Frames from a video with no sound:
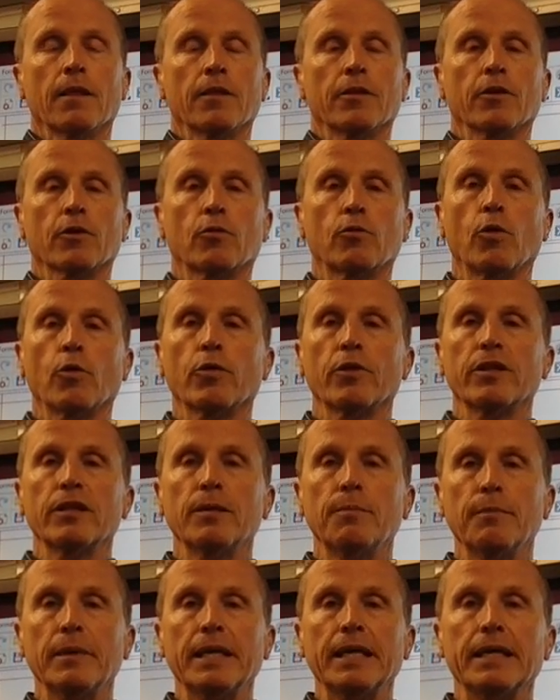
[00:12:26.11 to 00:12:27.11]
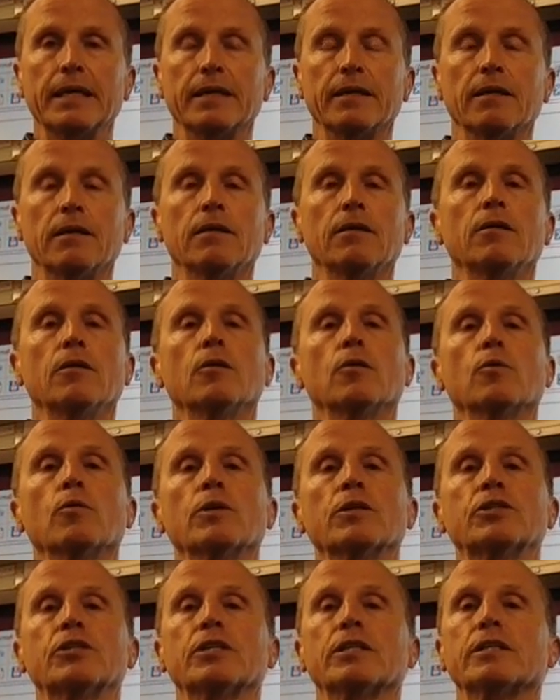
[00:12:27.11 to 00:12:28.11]
they're quoting the mean,
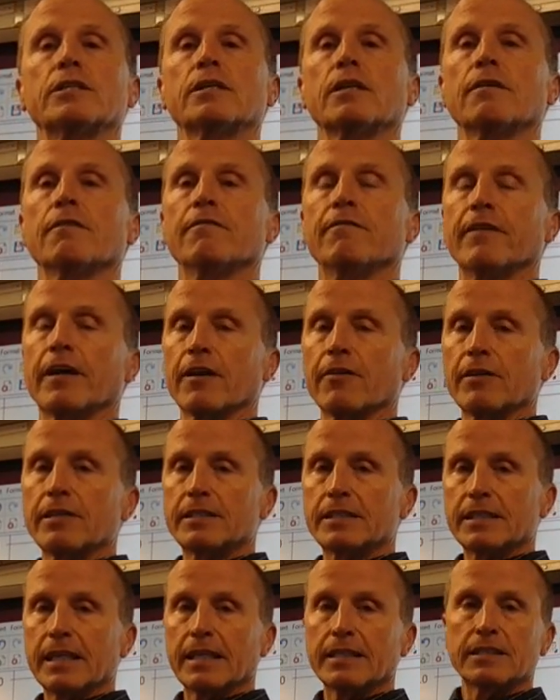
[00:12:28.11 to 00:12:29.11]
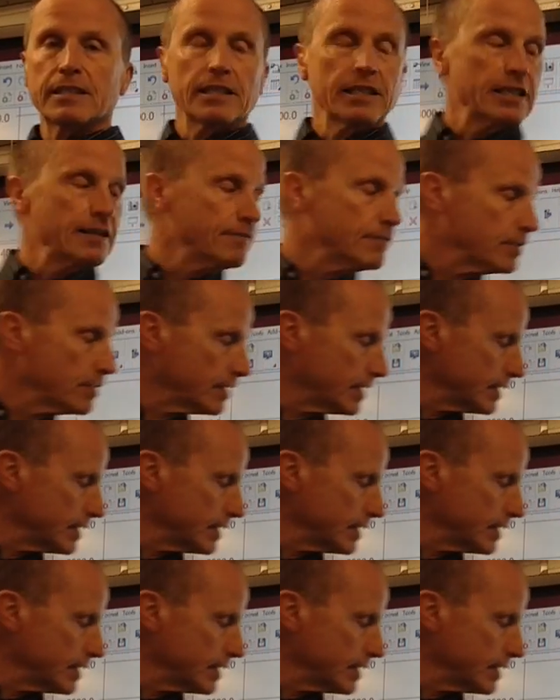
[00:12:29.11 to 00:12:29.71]
which is very sensitive to